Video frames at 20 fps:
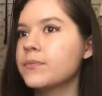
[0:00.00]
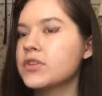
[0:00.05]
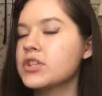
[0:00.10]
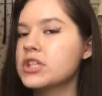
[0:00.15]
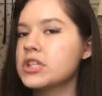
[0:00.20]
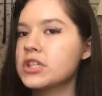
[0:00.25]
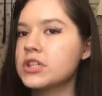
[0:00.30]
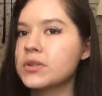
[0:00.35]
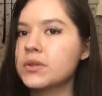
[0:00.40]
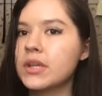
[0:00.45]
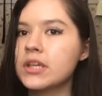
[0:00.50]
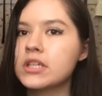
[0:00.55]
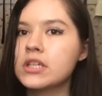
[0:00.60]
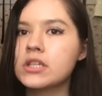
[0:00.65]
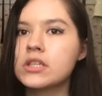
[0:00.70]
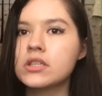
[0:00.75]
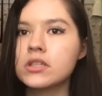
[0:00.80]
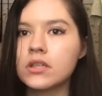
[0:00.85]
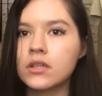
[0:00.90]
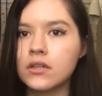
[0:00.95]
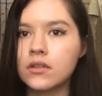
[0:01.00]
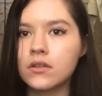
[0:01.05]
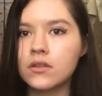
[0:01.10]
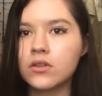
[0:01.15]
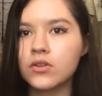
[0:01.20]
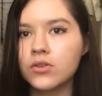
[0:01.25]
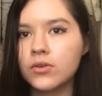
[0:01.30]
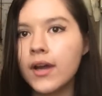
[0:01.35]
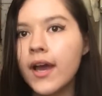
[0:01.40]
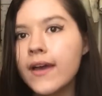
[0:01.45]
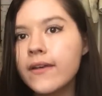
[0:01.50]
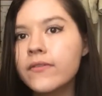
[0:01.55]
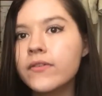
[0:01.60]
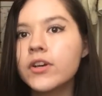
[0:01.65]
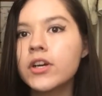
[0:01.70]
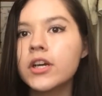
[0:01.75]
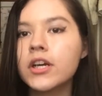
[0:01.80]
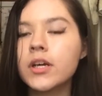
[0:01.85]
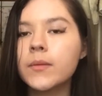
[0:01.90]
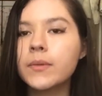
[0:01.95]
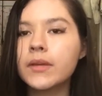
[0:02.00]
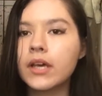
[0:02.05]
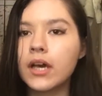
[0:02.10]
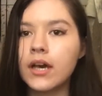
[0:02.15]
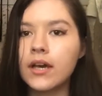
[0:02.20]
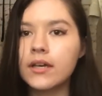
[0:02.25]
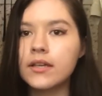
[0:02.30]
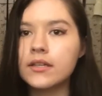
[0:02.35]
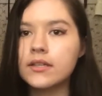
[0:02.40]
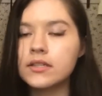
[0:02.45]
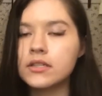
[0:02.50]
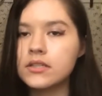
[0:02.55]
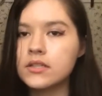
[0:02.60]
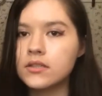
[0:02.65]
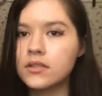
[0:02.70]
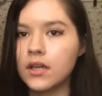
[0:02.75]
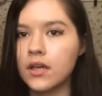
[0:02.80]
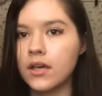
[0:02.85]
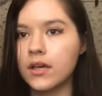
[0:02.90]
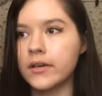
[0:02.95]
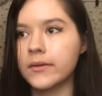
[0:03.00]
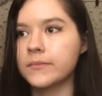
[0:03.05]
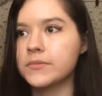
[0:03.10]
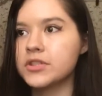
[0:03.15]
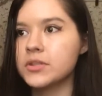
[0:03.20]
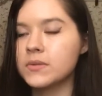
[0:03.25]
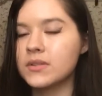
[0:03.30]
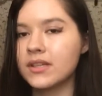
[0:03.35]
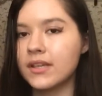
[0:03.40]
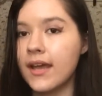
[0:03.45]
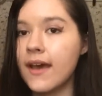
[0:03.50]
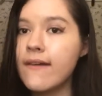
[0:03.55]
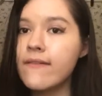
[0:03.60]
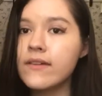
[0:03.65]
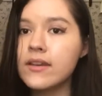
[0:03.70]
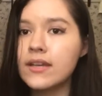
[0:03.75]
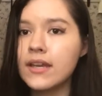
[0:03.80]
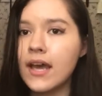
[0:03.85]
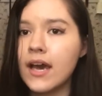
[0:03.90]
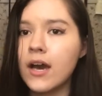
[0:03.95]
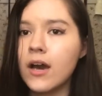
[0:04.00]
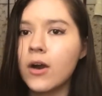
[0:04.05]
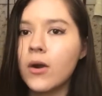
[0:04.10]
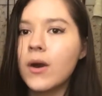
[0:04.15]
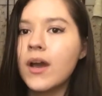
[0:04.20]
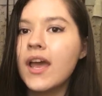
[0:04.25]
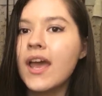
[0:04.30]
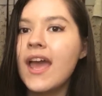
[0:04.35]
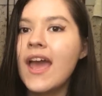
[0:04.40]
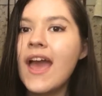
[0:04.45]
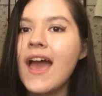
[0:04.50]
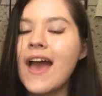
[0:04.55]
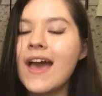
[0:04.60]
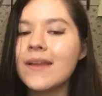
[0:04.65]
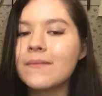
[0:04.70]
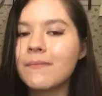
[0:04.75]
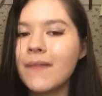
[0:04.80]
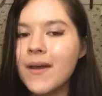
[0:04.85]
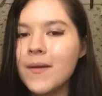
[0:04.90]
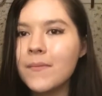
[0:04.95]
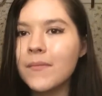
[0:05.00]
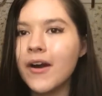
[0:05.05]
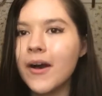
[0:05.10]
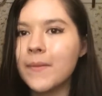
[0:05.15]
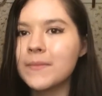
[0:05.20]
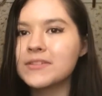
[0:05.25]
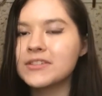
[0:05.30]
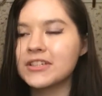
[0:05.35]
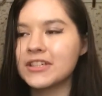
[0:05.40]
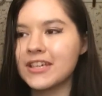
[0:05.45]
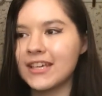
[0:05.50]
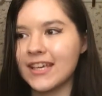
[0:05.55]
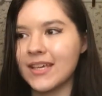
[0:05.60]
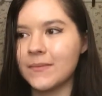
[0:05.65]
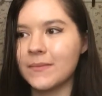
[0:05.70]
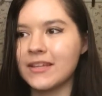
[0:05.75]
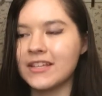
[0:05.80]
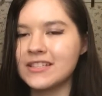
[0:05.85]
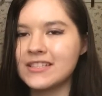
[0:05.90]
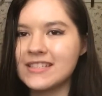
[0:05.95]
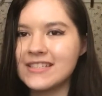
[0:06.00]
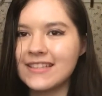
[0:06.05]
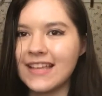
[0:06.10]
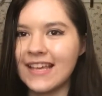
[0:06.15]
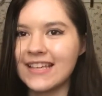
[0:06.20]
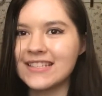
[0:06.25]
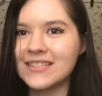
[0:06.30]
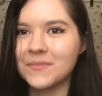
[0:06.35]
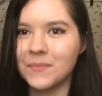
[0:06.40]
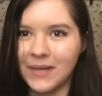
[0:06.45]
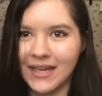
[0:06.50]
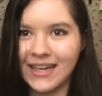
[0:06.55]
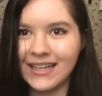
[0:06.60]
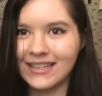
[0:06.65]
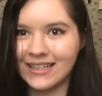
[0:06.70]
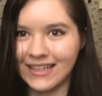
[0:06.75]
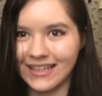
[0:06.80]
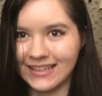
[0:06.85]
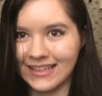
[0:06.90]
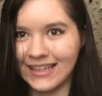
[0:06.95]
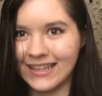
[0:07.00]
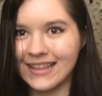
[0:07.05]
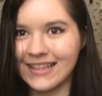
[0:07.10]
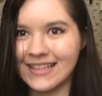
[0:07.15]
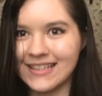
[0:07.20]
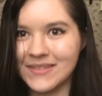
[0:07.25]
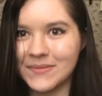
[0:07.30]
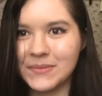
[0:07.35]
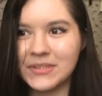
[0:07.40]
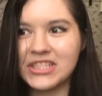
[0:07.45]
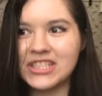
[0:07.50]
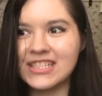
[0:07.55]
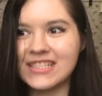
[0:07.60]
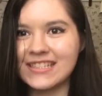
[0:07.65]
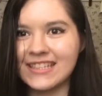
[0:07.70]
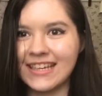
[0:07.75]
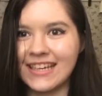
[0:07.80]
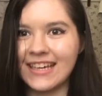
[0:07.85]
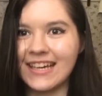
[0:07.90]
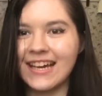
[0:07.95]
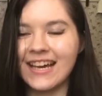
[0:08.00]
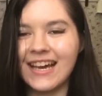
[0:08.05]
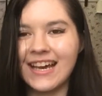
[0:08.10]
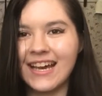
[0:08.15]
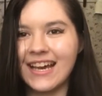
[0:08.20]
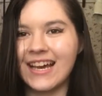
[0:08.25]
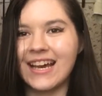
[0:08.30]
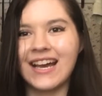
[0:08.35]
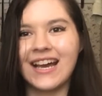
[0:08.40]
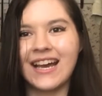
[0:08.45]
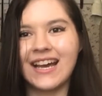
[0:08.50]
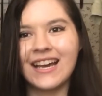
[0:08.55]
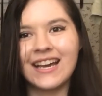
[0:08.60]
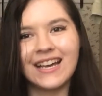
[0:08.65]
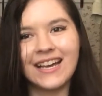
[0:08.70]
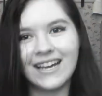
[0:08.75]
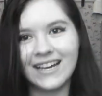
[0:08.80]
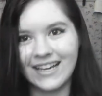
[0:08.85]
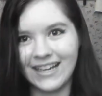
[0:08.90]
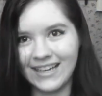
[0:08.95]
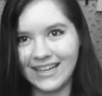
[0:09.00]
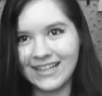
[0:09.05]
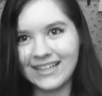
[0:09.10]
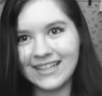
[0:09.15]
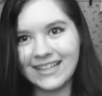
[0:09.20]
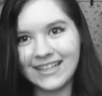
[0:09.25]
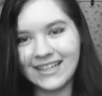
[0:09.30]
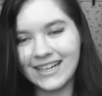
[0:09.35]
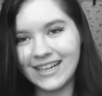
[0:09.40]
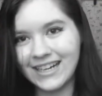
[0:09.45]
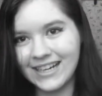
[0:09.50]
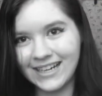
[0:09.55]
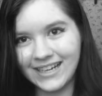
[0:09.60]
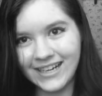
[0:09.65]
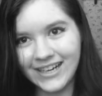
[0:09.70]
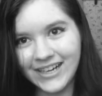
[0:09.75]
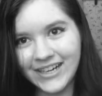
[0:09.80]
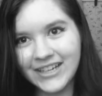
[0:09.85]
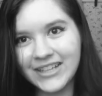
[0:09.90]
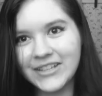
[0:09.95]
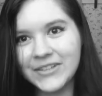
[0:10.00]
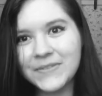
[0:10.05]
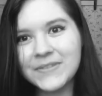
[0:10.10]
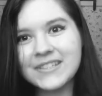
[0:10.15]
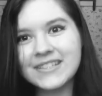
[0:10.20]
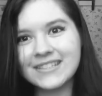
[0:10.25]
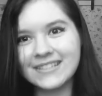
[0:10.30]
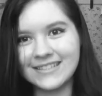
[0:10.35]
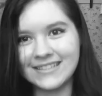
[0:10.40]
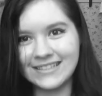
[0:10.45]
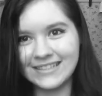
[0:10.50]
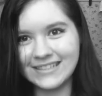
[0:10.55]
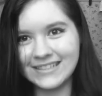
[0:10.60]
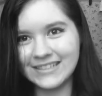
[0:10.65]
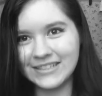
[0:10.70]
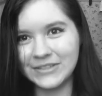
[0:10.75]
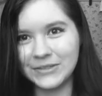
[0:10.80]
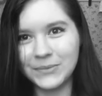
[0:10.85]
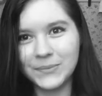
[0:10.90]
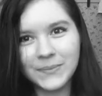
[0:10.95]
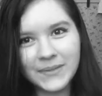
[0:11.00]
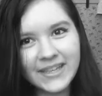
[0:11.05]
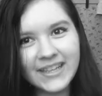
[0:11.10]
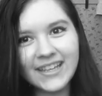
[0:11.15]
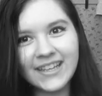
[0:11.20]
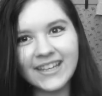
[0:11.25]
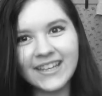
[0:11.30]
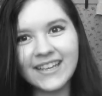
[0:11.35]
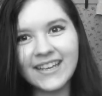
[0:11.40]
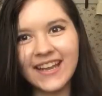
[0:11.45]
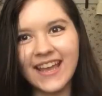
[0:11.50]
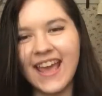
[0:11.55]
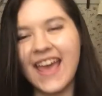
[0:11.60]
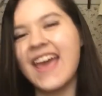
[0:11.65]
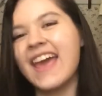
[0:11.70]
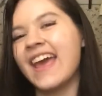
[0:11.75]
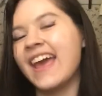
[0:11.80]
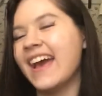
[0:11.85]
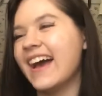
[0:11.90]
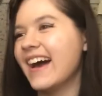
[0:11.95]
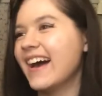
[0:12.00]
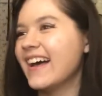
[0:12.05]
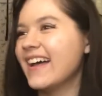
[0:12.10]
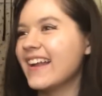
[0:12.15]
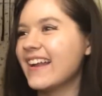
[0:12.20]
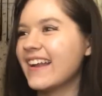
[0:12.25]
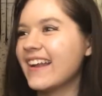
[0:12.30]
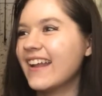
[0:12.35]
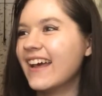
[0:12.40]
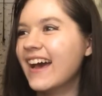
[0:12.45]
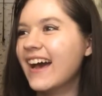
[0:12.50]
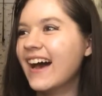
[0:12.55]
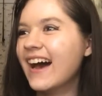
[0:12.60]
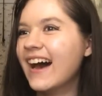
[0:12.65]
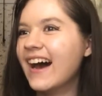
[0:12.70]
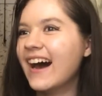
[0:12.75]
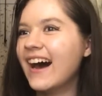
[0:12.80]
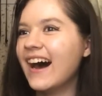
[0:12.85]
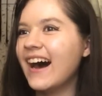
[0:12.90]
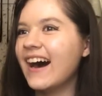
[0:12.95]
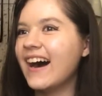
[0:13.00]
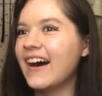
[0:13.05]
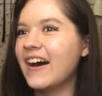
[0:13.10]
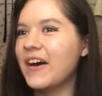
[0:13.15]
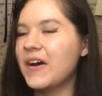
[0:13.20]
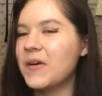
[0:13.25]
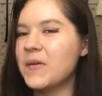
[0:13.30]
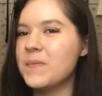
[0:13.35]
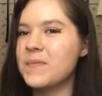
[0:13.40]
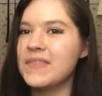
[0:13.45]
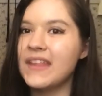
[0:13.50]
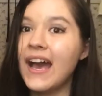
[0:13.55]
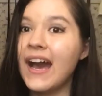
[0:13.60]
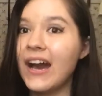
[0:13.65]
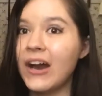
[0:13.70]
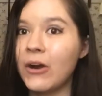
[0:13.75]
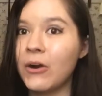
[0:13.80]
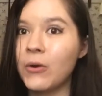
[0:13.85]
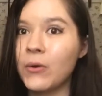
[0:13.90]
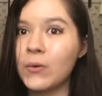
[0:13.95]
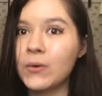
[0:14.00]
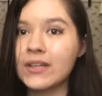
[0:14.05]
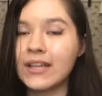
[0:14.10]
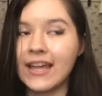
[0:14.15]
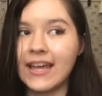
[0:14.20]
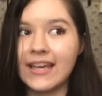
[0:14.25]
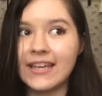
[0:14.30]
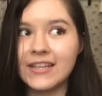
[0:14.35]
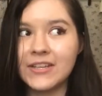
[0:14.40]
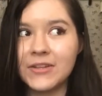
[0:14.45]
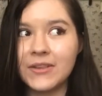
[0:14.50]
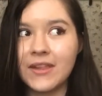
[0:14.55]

she knew that she shouldn't cry for her because she was in heaven now. And my mom's looking at me and she's like smiling like this, but she's like, are you stupid? And now, like